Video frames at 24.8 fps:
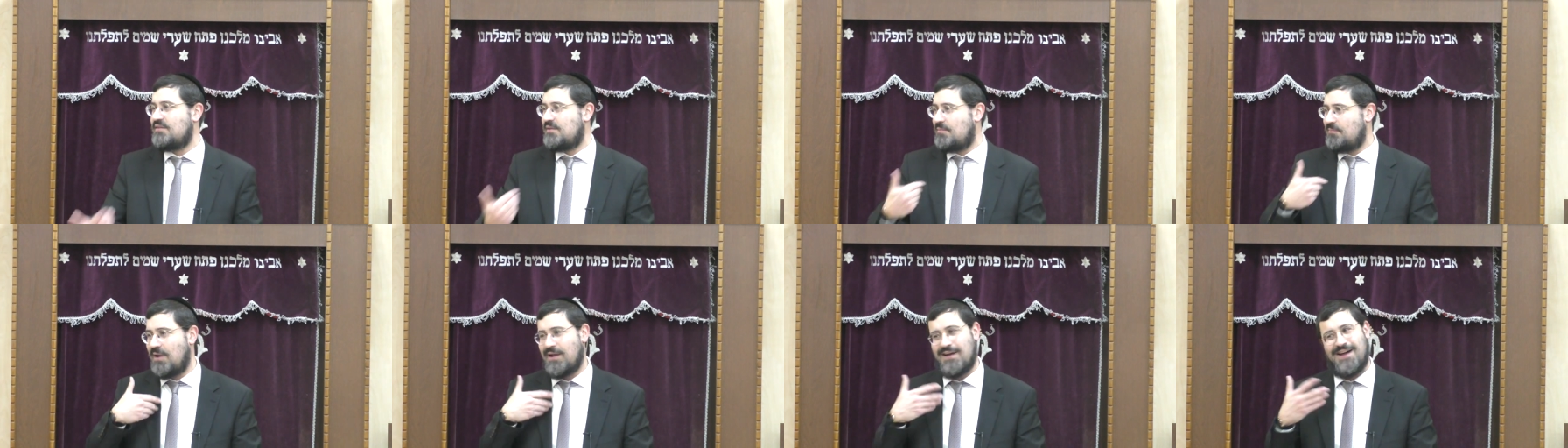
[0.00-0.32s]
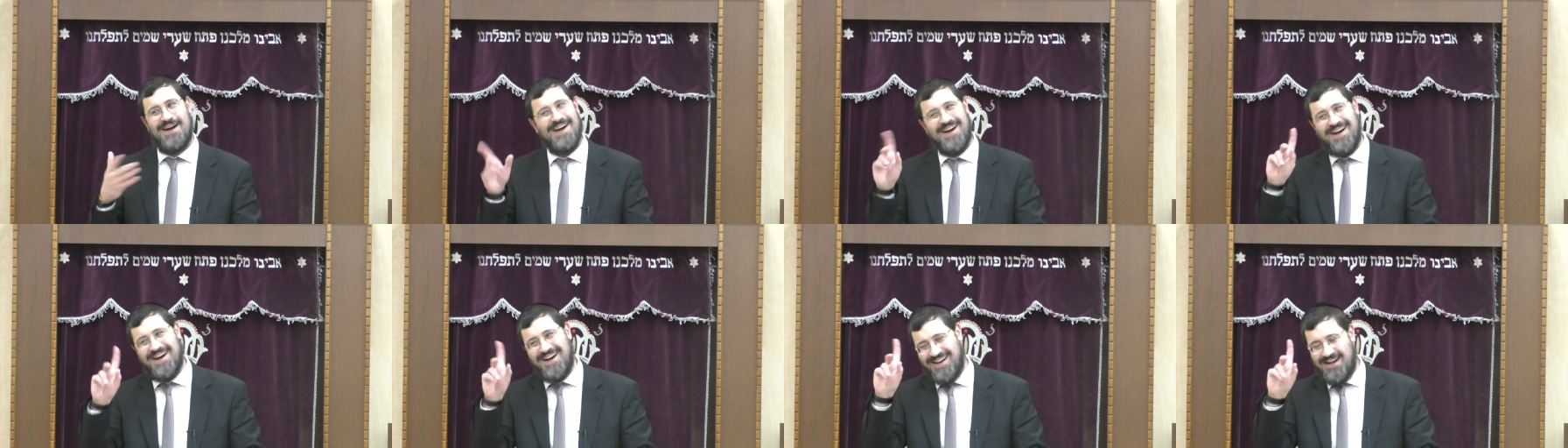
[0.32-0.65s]
So I'm like,
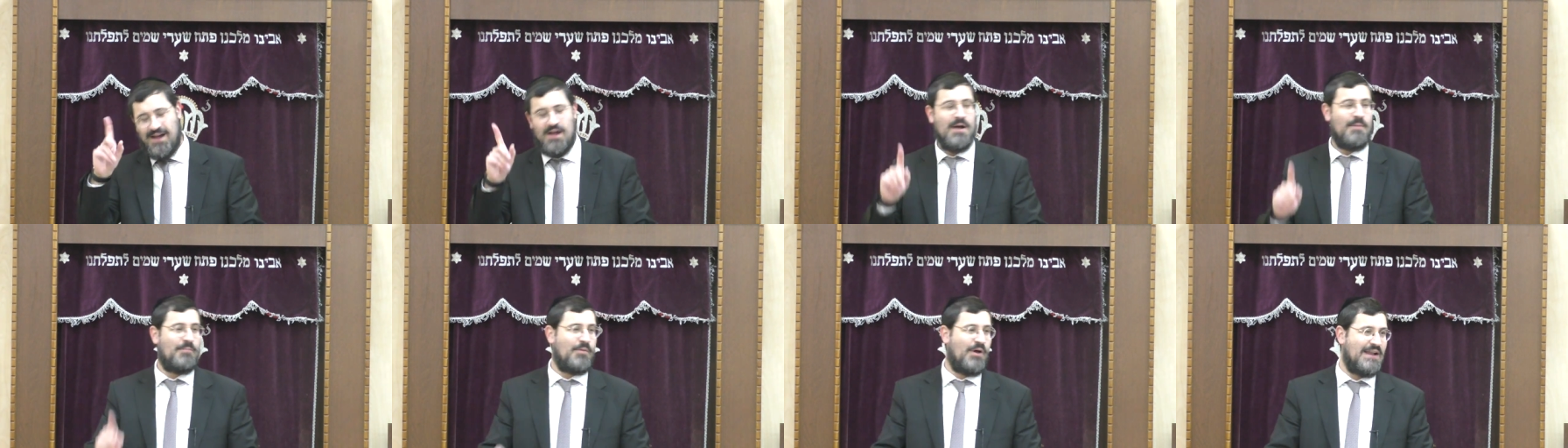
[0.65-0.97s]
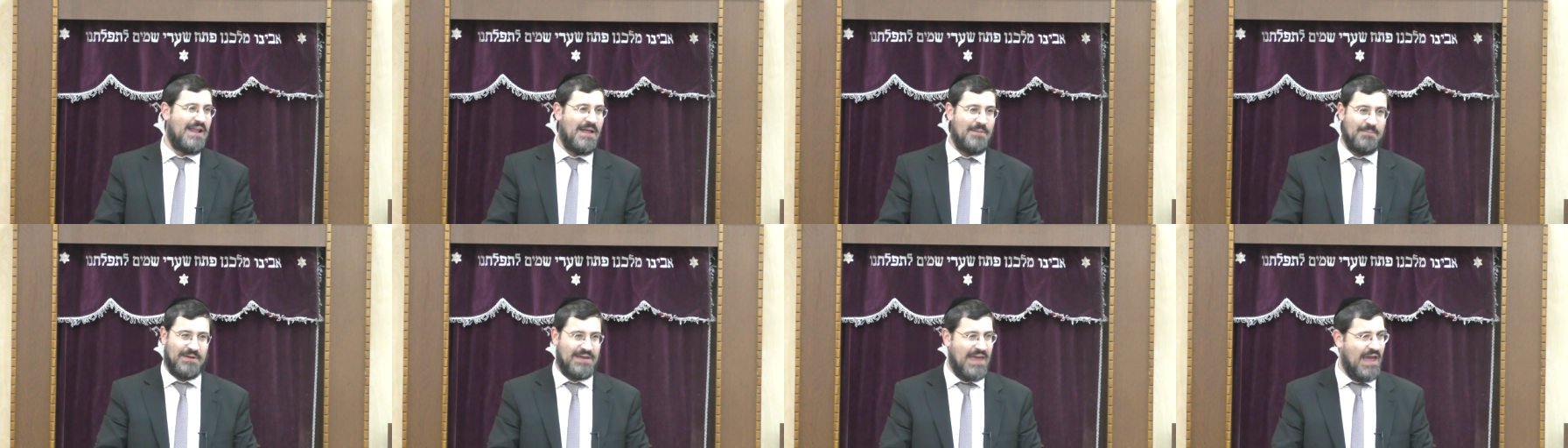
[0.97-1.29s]
ha. I'm not
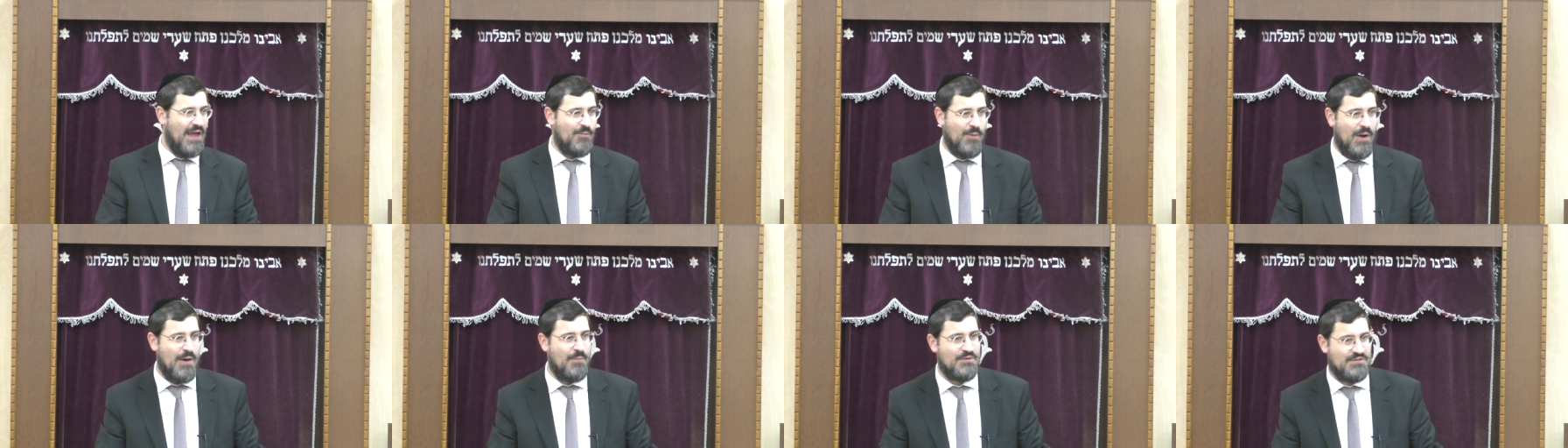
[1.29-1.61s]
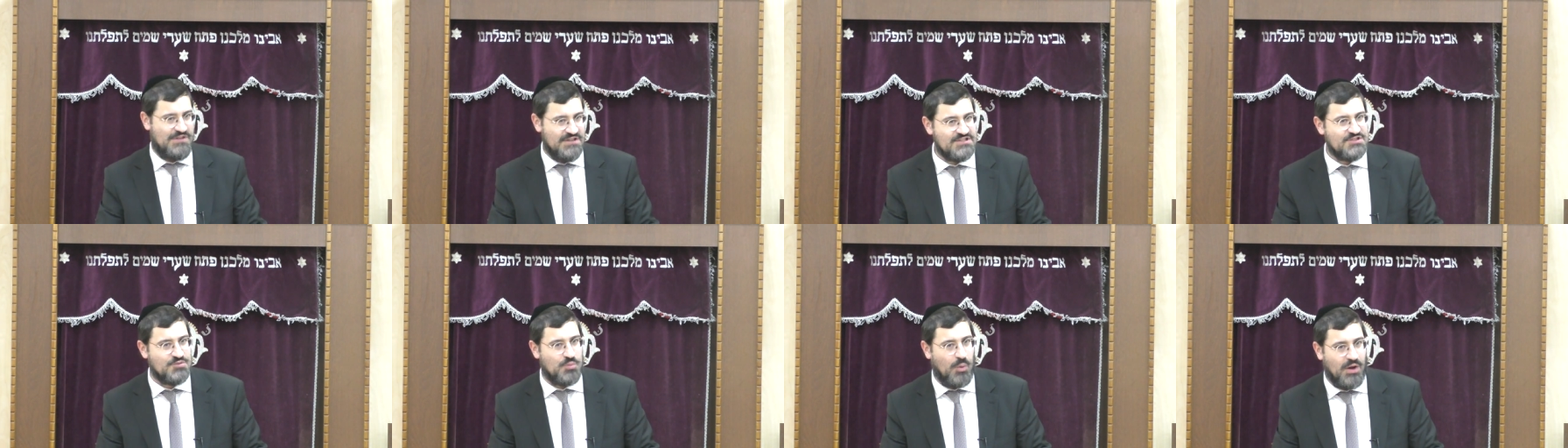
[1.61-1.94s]
letting them get away
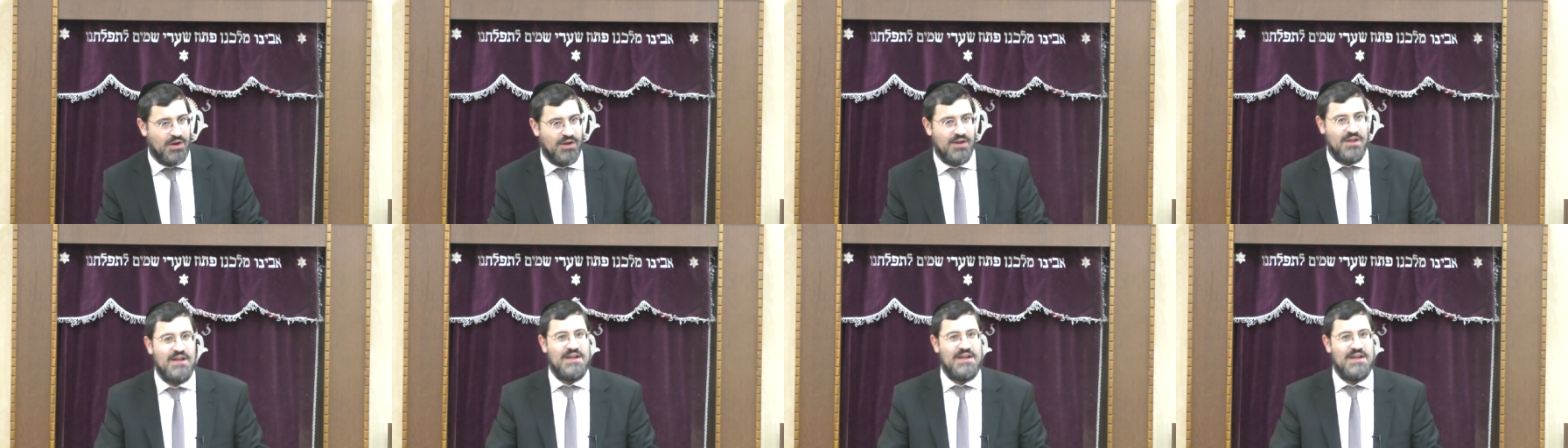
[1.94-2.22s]
with this one.